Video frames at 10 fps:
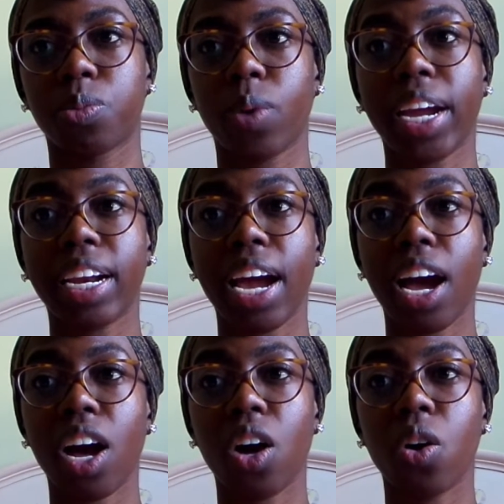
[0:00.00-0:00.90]
Right
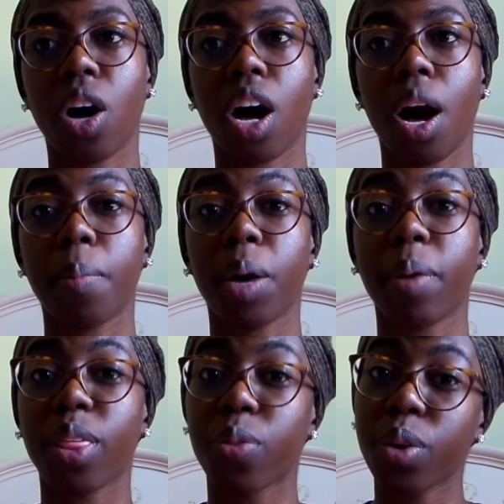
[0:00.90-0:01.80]
now, I'm on
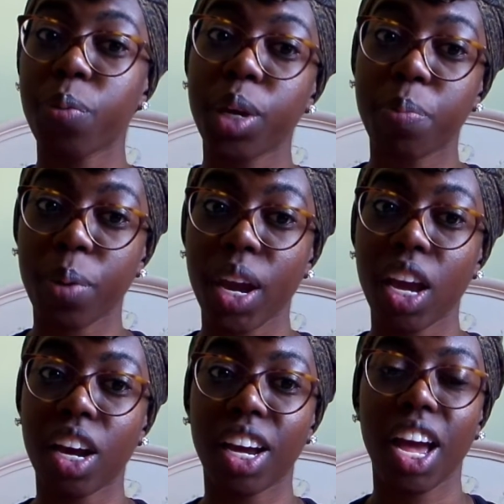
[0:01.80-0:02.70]
my 3-week
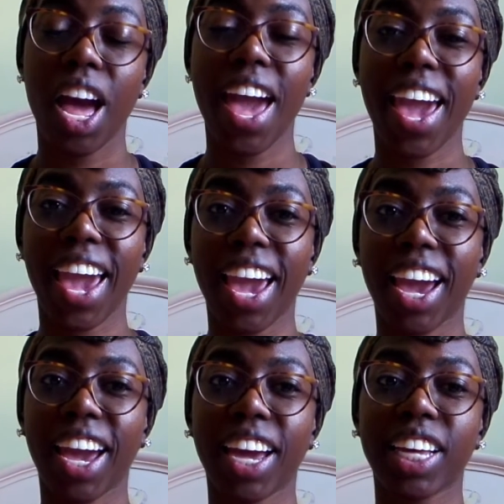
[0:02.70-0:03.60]
break,
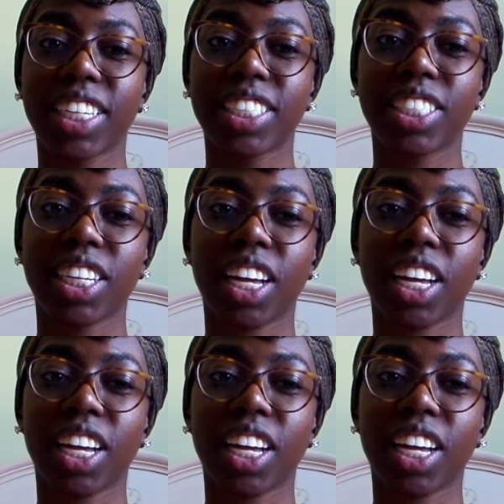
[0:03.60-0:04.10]
and